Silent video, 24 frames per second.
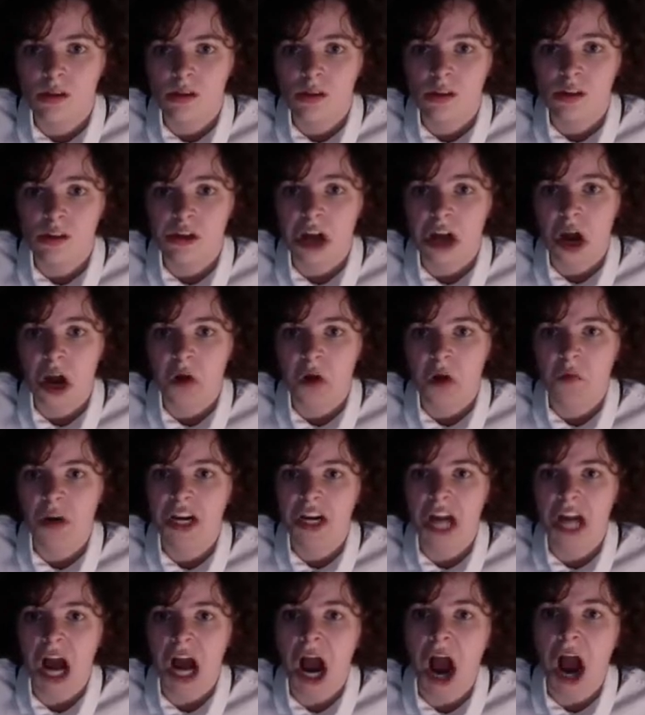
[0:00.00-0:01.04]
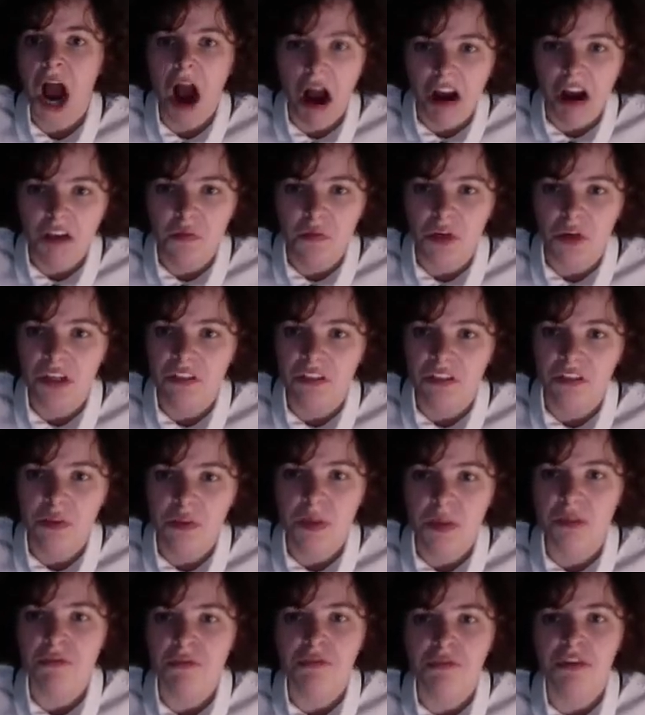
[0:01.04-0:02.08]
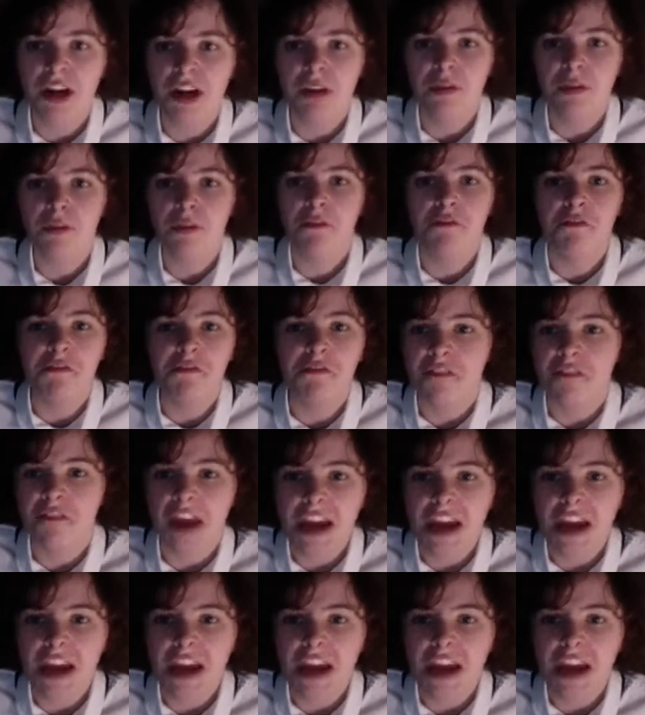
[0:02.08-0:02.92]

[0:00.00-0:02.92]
How right I was to be afraid of the vain